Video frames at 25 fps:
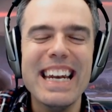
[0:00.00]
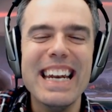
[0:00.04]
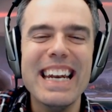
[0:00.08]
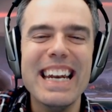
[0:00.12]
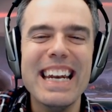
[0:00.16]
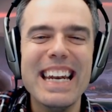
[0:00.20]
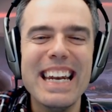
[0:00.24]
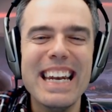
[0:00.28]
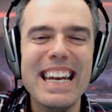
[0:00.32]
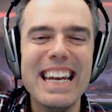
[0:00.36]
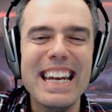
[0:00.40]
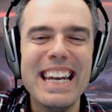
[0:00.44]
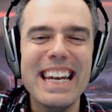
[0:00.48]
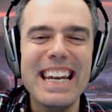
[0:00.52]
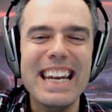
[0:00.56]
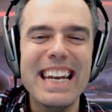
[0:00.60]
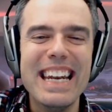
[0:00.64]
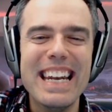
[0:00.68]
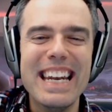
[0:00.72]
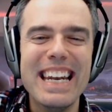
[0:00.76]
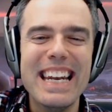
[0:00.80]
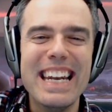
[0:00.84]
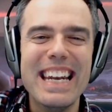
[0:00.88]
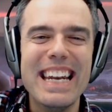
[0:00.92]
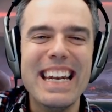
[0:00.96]

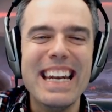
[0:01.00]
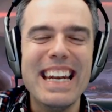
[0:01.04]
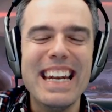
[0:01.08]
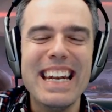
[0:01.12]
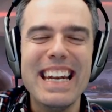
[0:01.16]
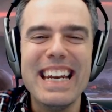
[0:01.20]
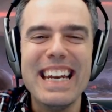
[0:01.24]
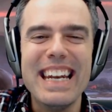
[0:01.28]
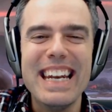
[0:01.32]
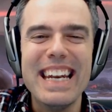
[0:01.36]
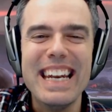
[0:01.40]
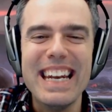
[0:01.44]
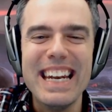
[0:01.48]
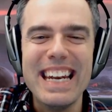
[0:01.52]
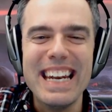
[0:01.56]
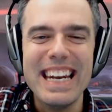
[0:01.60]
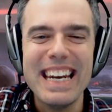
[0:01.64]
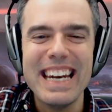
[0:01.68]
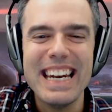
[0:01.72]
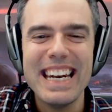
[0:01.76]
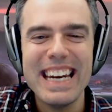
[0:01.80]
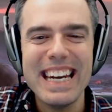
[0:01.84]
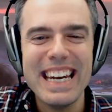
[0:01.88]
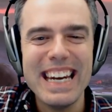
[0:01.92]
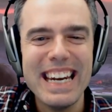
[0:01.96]

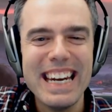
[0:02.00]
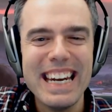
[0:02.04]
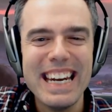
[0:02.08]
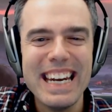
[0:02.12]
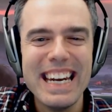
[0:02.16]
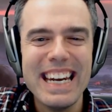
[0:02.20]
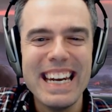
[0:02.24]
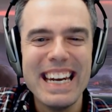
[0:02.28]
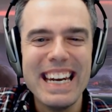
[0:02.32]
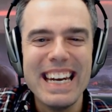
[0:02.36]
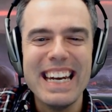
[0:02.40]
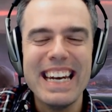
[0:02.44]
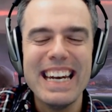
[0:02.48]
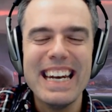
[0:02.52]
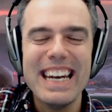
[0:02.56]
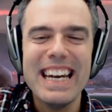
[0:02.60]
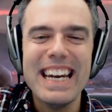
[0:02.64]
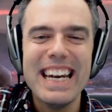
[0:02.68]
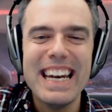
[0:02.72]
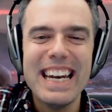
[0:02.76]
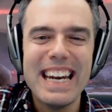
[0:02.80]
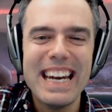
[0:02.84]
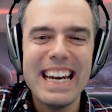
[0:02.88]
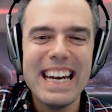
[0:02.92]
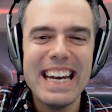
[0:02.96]

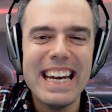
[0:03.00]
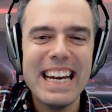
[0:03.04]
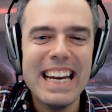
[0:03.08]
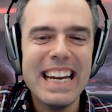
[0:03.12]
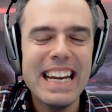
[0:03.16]
The person shown says nothing.